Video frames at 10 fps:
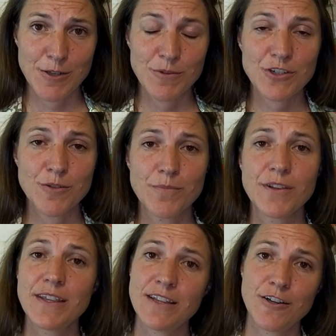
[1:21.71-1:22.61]
which
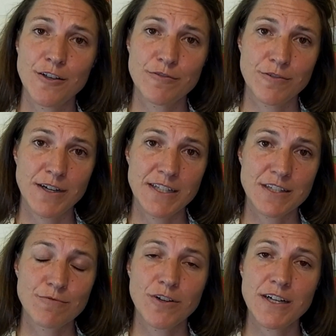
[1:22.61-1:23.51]
completely
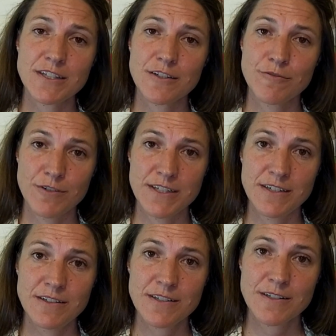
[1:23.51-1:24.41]
overrides the rights of
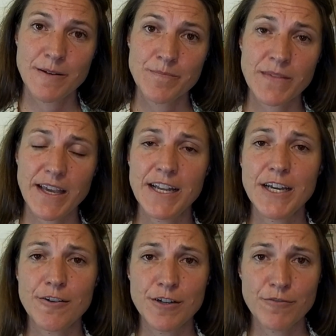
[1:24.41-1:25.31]
residents and
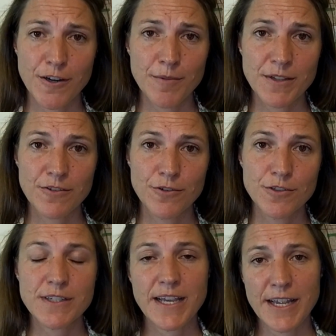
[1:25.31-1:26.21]
our environment
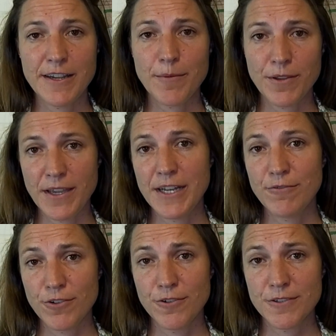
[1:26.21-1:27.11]
laws and our
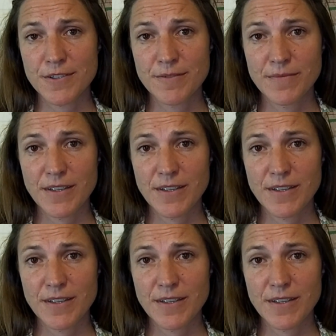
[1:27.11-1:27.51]
planning laws,